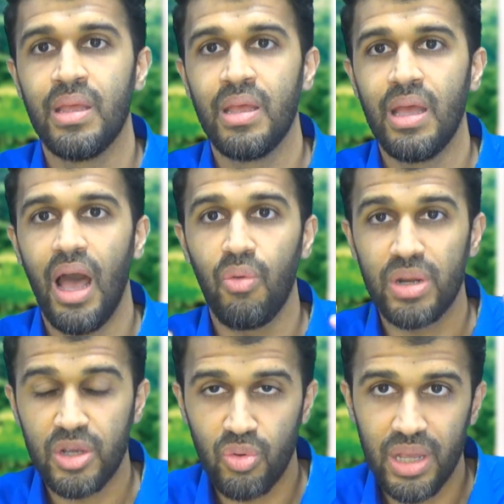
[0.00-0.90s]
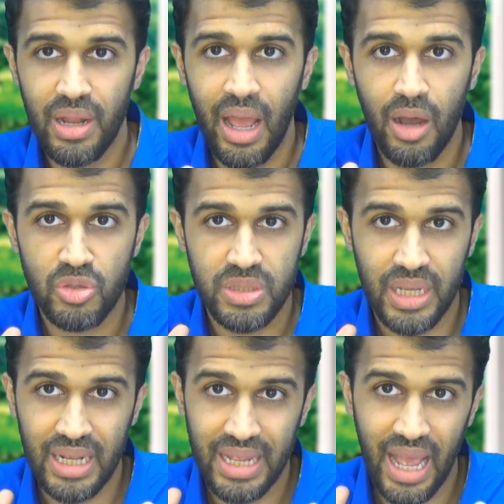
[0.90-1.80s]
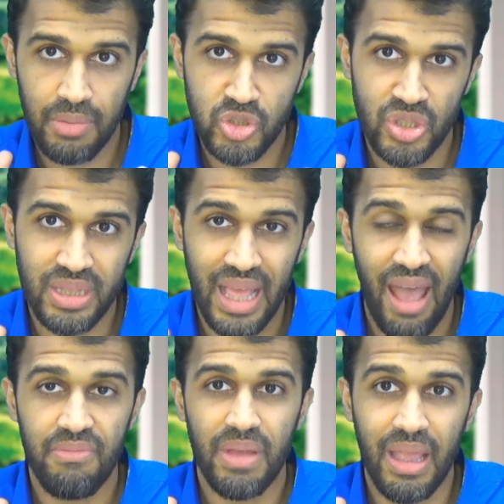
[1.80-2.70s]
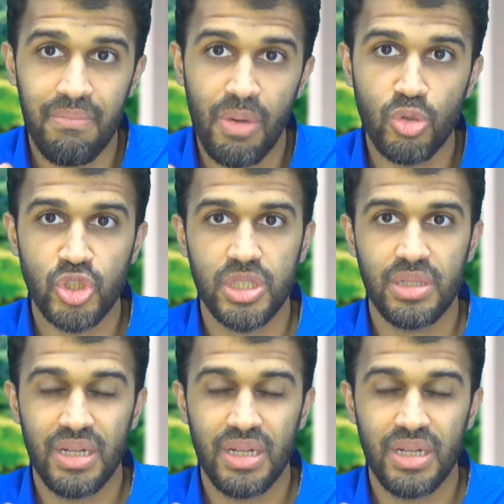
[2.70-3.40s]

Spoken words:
I want to create a house that can capture that emotion,